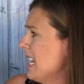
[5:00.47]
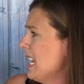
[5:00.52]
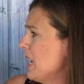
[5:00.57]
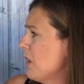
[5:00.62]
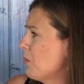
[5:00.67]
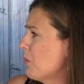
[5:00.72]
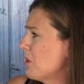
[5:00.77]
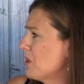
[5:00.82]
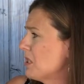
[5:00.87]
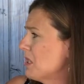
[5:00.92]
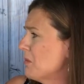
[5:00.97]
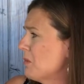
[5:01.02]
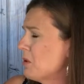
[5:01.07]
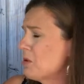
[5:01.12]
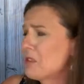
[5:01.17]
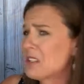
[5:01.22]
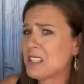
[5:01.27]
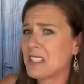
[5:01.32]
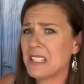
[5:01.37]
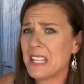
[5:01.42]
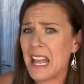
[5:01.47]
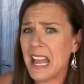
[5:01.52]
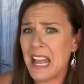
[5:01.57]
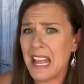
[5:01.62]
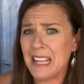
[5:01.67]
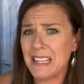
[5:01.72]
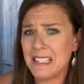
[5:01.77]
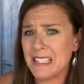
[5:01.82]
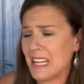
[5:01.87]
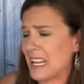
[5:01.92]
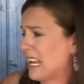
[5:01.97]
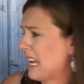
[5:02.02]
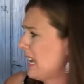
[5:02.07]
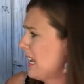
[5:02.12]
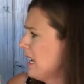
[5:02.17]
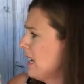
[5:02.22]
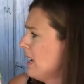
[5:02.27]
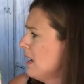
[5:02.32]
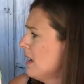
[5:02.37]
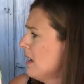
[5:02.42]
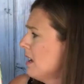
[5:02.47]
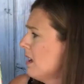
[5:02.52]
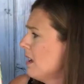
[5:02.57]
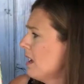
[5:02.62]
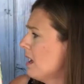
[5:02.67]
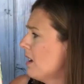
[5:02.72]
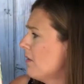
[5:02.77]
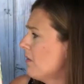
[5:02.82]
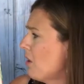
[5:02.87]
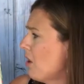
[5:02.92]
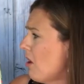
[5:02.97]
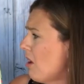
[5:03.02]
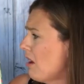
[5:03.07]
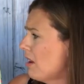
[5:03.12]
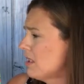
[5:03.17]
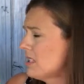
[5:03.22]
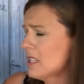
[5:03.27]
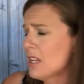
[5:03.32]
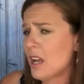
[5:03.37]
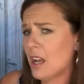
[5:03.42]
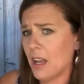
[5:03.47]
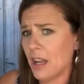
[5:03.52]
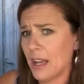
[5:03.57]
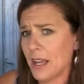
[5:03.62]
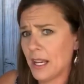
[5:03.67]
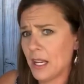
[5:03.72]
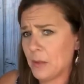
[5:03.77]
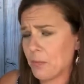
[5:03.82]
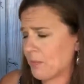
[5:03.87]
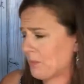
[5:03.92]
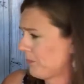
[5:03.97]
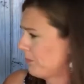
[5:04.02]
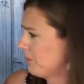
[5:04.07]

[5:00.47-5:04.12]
It was the most sad day of all time.